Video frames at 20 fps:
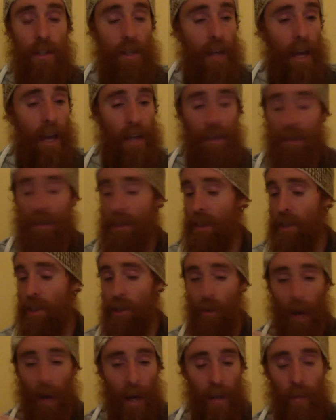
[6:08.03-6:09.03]
You can't just
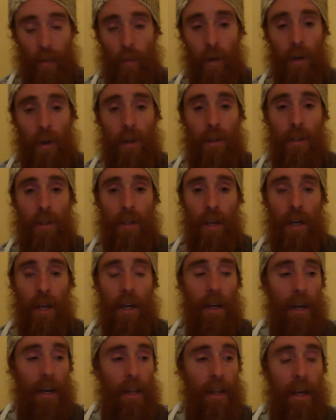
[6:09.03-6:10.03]
extract words
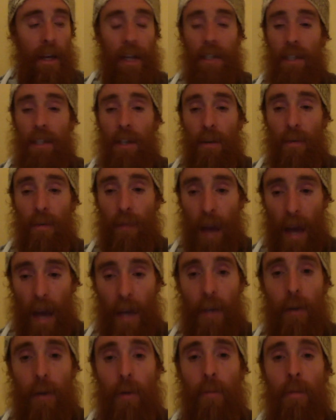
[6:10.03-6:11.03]
like it's in a
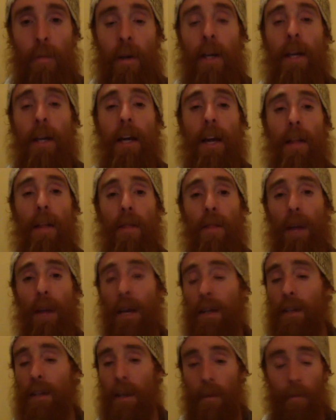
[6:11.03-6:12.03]
vacuum and
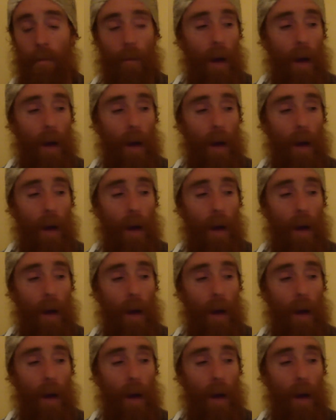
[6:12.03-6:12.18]
think that,